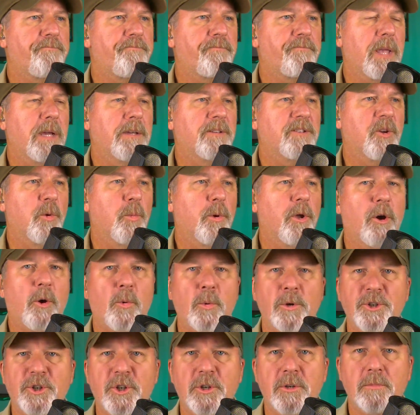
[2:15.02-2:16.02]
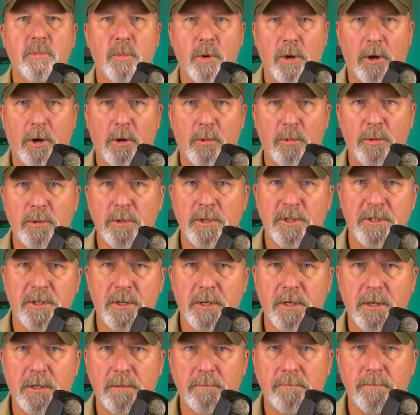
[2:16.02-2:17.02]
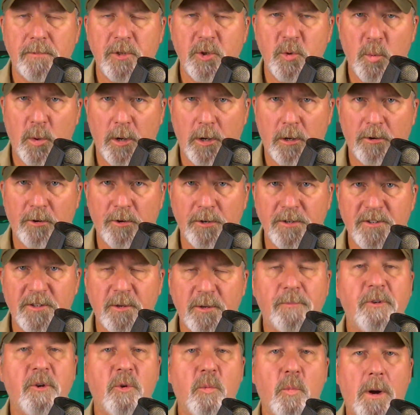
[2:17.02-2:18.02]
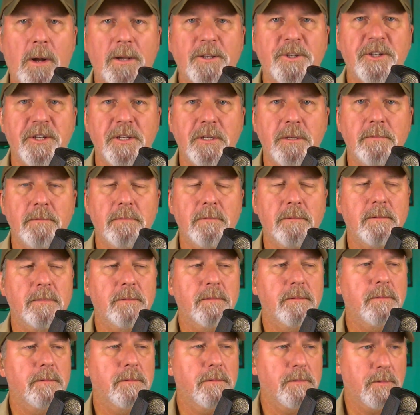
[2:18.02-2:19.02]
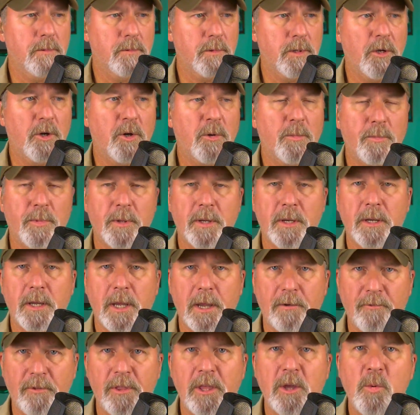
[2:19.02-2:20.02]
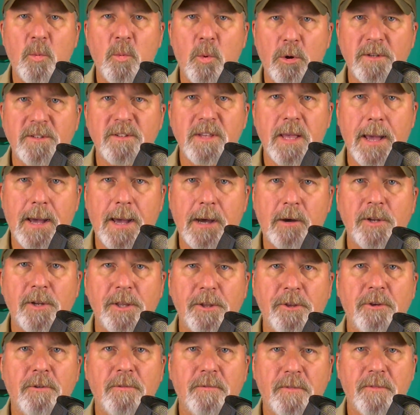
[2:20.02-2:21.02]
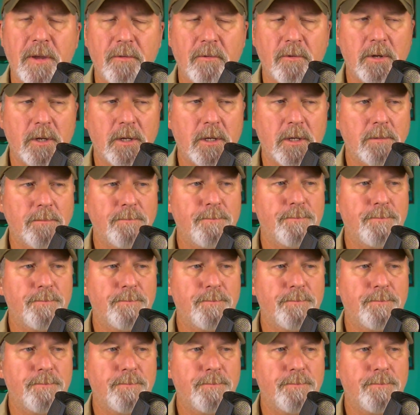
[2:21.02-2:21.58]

So we all wish you well, Crystal. If you're watching, we hope everything works out in your favorite, hon.